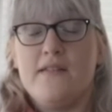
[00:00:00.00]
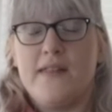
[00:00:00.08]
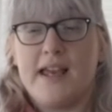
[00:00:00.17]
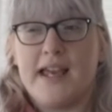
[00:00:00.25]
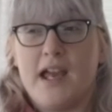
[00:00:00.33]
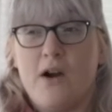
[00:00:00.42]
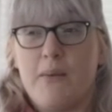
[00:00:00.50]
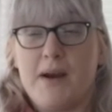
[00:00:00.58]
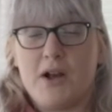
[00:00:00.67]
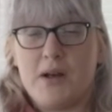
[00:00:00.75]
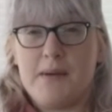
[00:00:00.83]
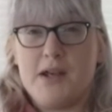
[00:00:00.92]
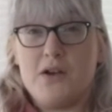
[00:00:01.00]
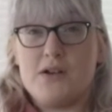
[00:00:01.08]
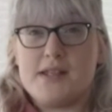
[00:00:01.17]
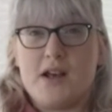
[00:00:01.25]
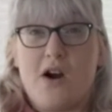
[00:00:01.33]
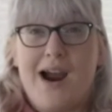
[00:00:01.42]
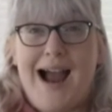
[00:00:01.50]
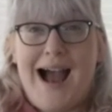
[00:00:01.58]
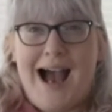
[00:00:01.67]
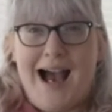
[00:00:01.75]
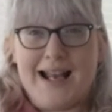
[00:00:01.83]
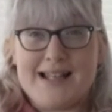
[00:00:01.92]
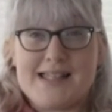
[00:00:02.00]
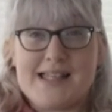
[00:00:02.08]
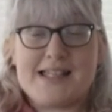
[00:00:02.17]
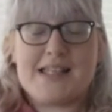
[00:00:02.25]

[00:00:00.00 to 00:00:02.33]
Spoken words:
we're going to be using our hands